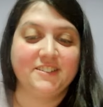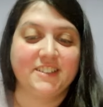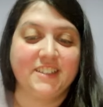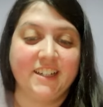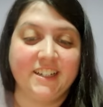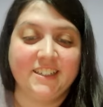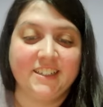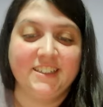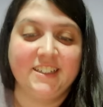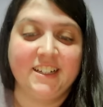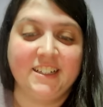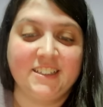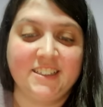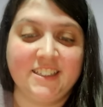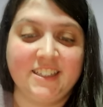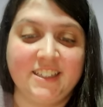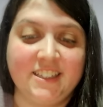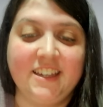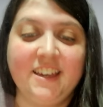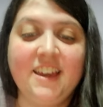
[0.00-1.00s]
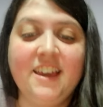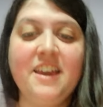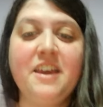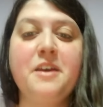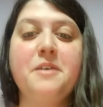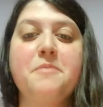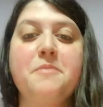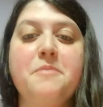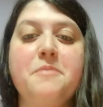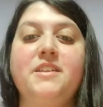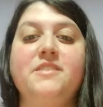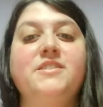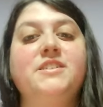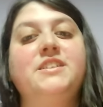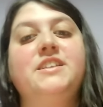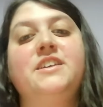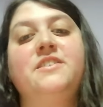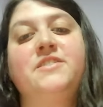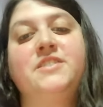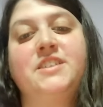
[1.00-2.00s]
was kind of dutsy, but
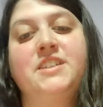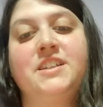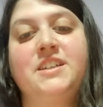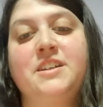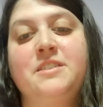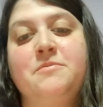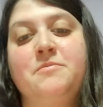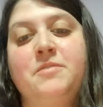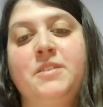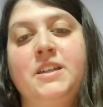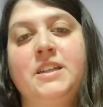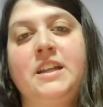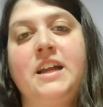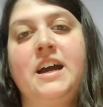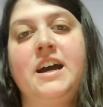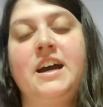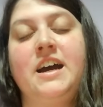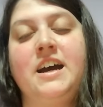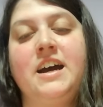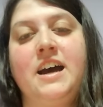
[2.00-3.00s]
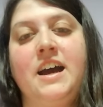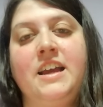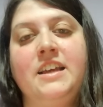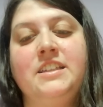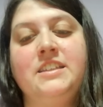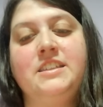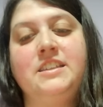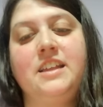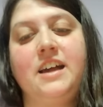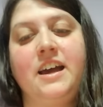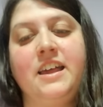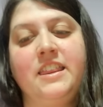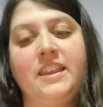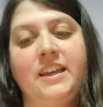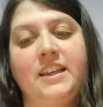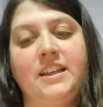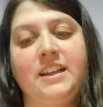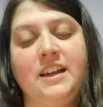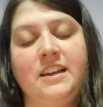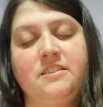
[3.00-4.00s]
it was a good one. I
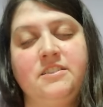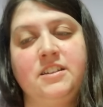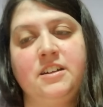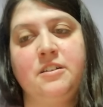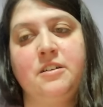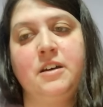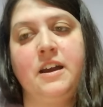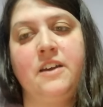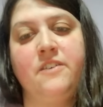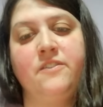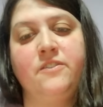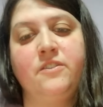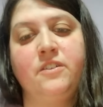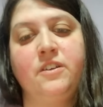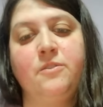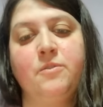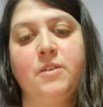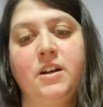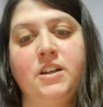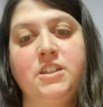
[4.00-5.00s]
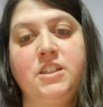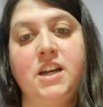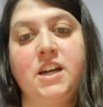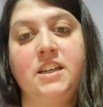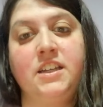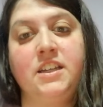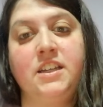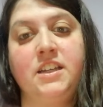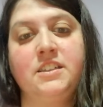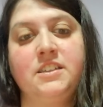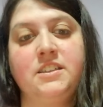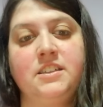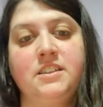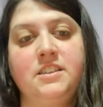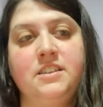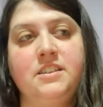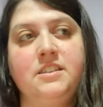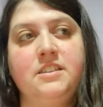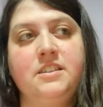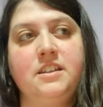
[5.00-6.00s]
like Knives Out. I haven't really watched
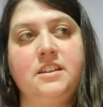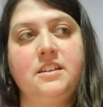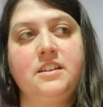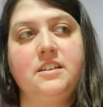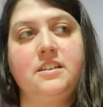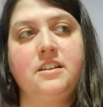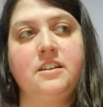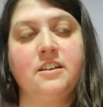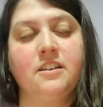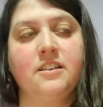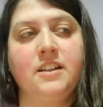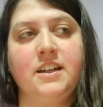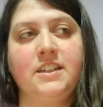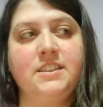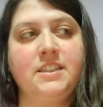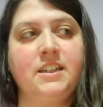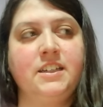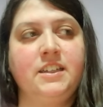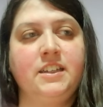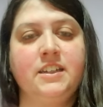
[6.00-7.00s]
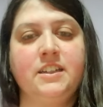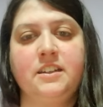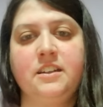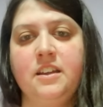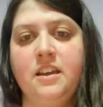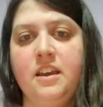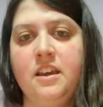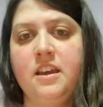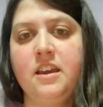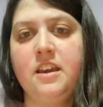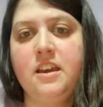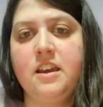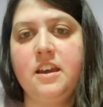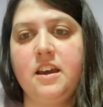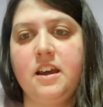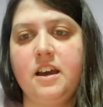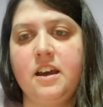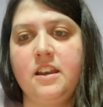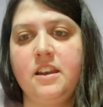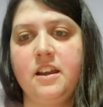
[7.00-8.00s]
Onions or Glass Onion
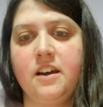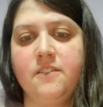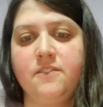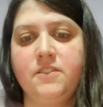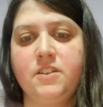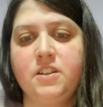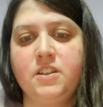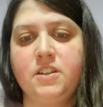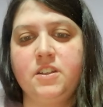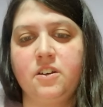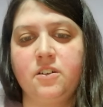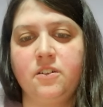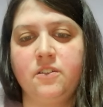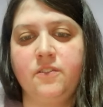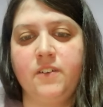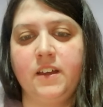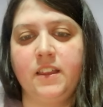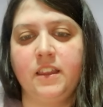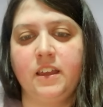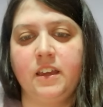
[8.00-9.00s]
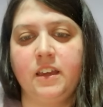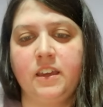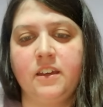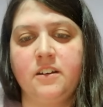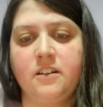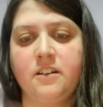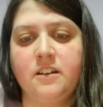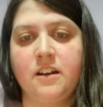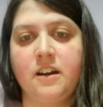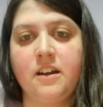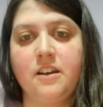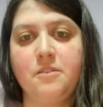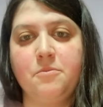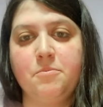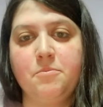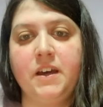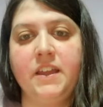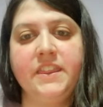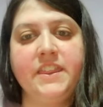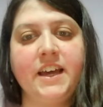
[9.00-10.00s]
enough to know if I like it or not.
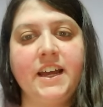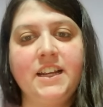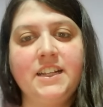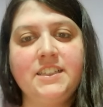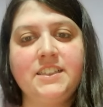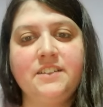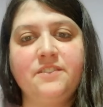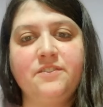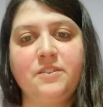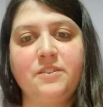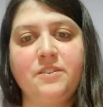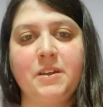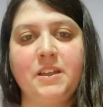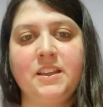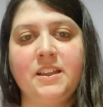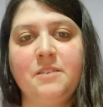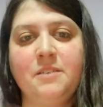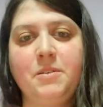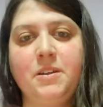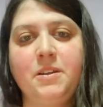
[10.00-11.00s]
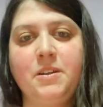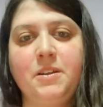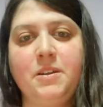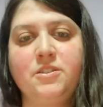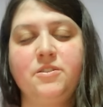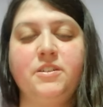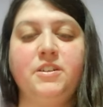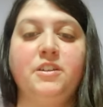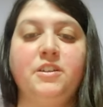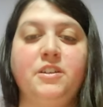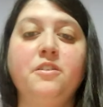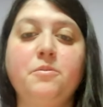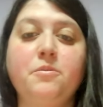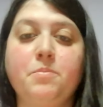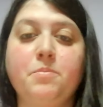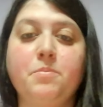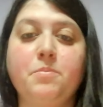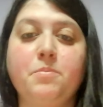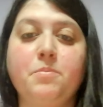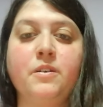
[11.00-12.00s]
But that is it for me. Let me know which one you
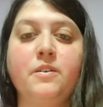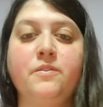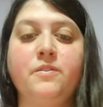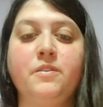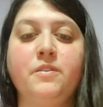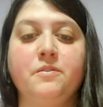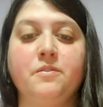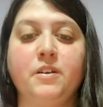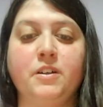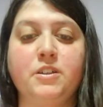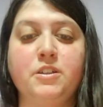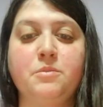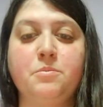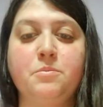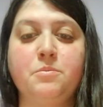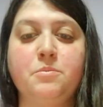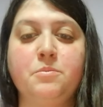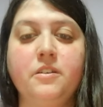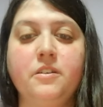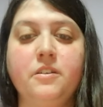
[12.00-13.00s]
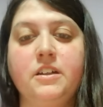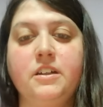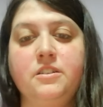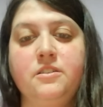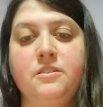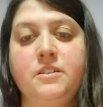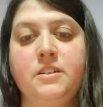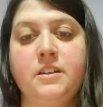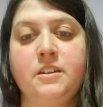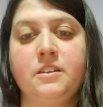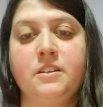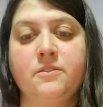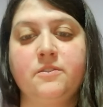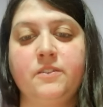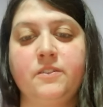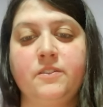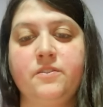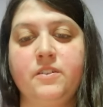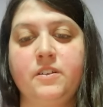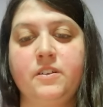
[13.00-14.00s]
prefer if you've watched both. I'll do another
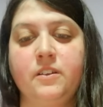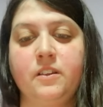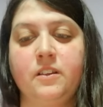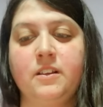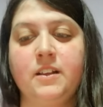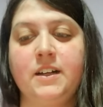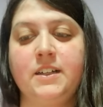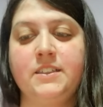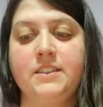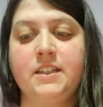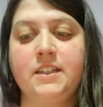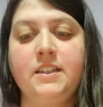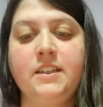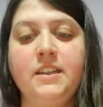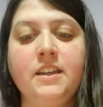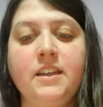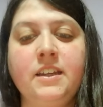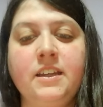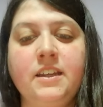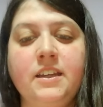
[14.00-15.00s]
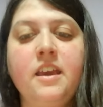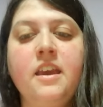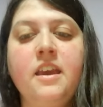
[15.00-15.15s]
one for Glass Onion,